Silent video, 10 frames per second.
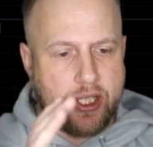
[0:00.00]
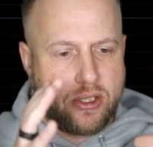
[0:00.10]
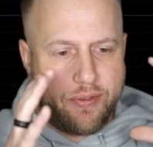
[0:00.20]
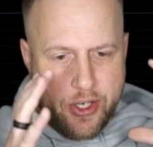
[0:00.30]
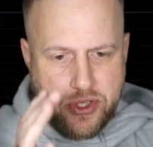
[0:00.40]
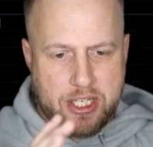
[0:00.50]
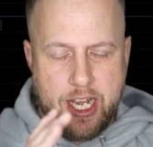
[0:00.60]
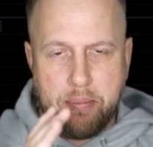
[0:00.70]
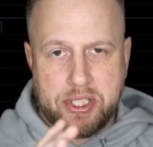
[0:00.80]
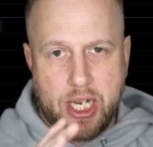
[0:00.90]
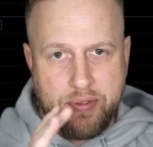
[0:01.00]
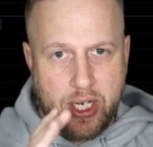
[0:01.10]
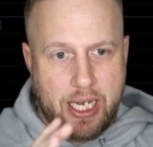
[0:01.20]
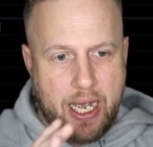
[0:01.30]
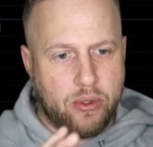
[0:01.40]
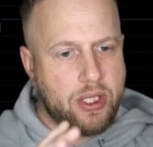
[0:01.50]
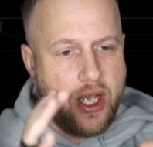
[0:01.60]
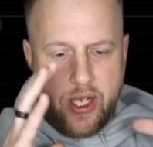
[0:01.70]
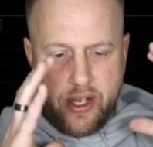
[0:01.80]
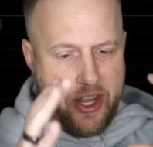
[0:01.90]
So if you're using 10% of your account,
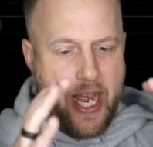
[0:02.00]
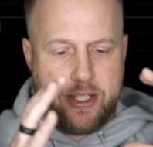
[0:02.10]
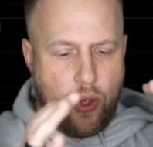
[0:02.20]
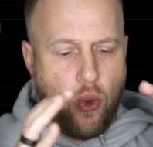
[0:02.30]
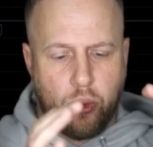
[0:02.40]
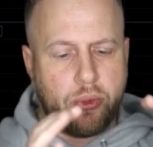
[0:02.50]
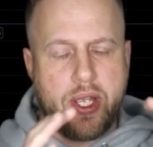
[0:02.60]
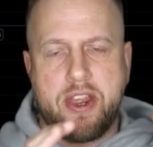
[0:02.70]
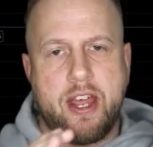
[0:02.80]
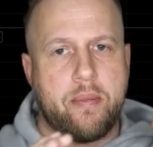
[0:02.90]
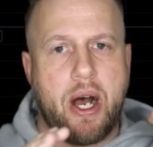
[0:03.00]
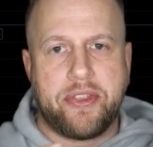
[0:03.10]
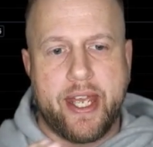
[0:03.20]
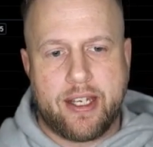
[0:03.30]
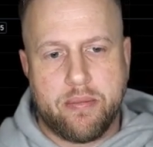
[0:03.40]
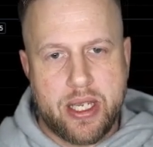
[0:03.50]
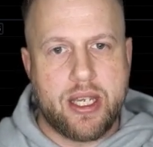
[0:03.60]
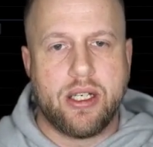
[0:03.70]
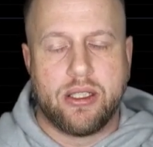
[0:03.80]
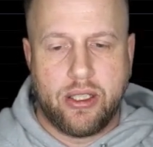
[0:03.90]
that's only the amount that can
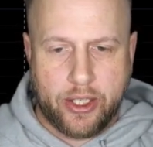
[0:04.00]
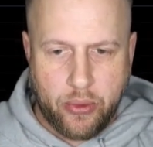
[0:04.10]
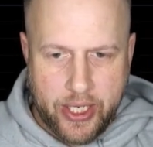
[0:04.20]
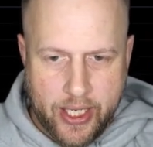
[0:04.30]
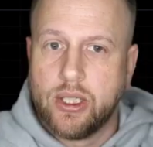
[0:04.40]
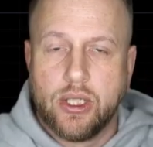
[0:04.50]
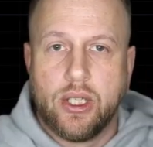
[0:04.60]
be liquidated.